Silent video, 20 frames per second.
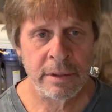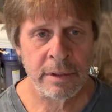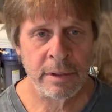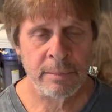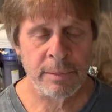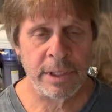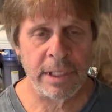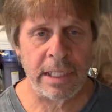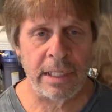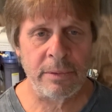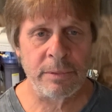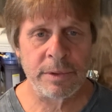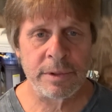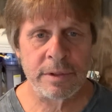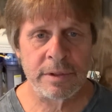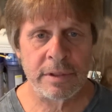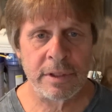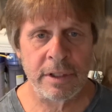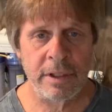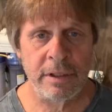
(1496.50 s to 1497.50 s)
But I would
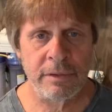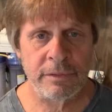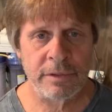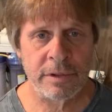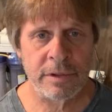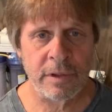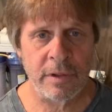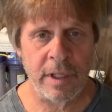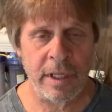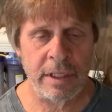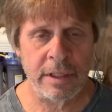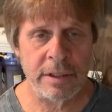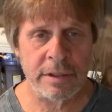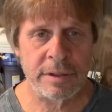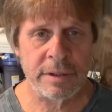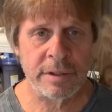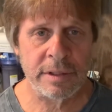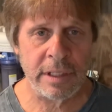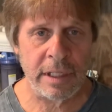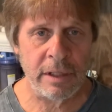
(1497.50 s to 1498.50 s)
say at a
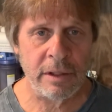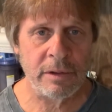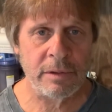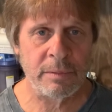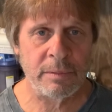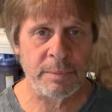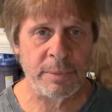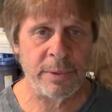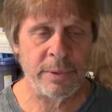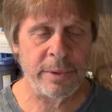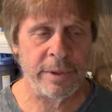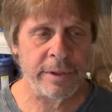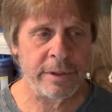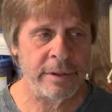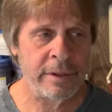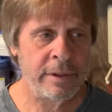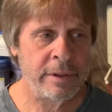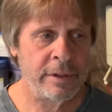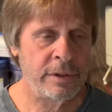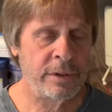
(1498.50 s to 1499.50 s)
starting point,
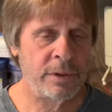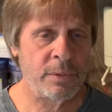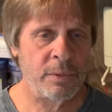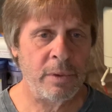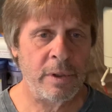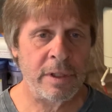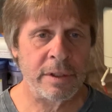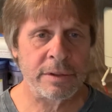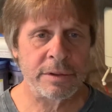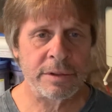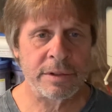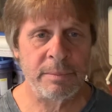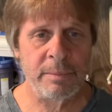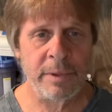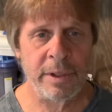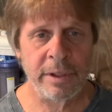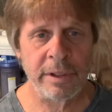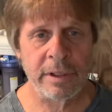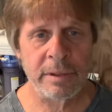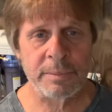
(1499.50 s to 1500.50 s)
your water's
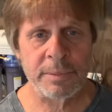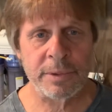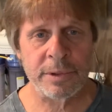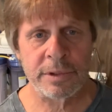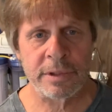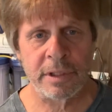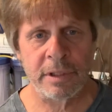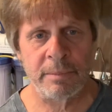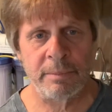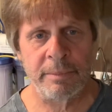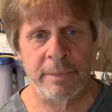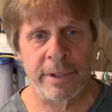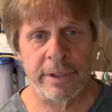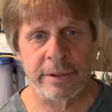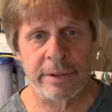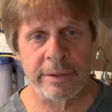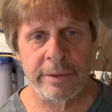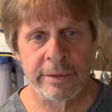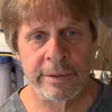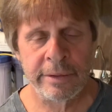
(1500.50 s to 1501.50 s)
1,000,000%
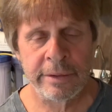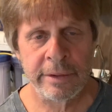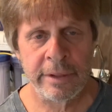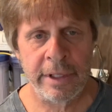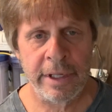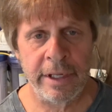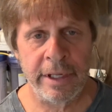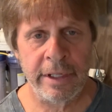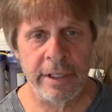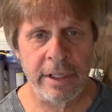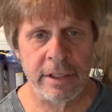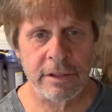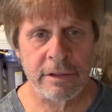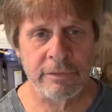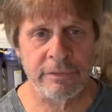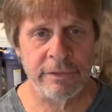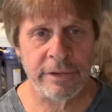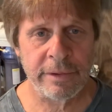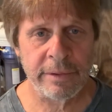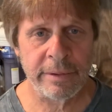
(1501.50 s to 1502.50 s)
better at the
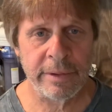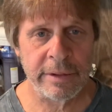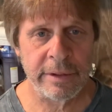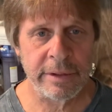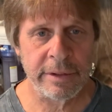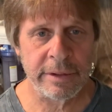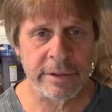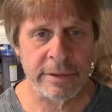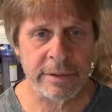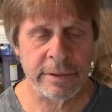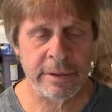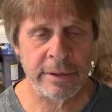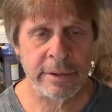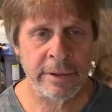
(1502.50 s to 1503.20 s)
very least.